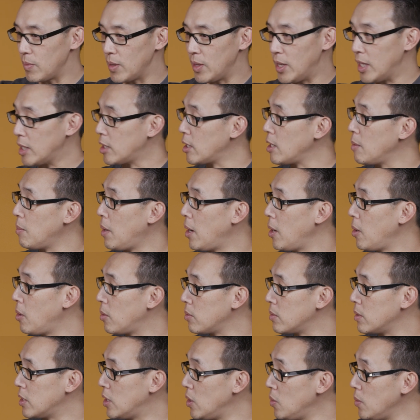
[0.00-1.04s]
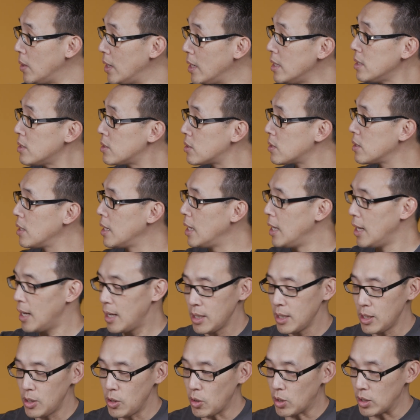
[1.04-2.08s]
lithium ion units,
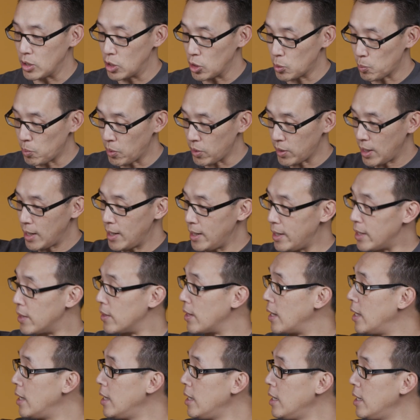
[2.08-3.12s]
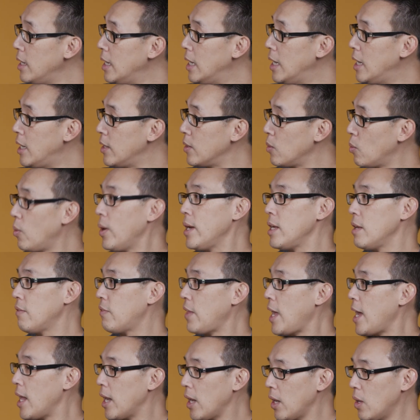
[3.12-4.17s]
you can just put that in there and the weight
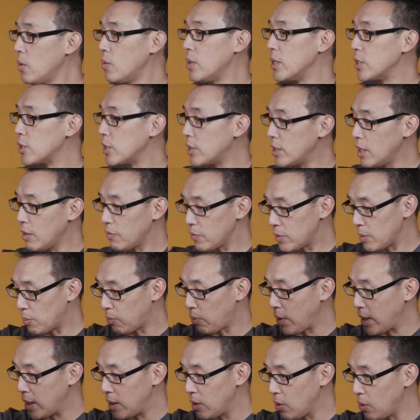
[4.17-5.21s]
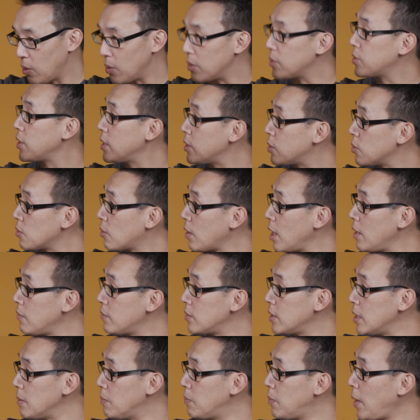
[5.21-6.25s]
of that alone is enough to bring your center of
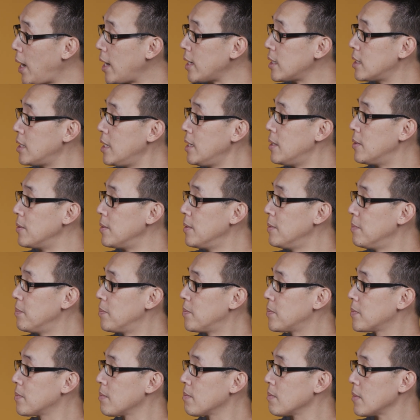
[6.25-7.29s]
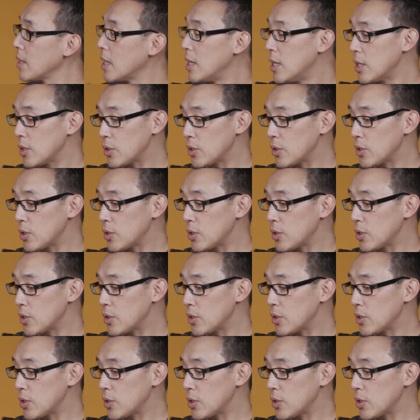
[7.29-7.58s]
gravity back down. Right.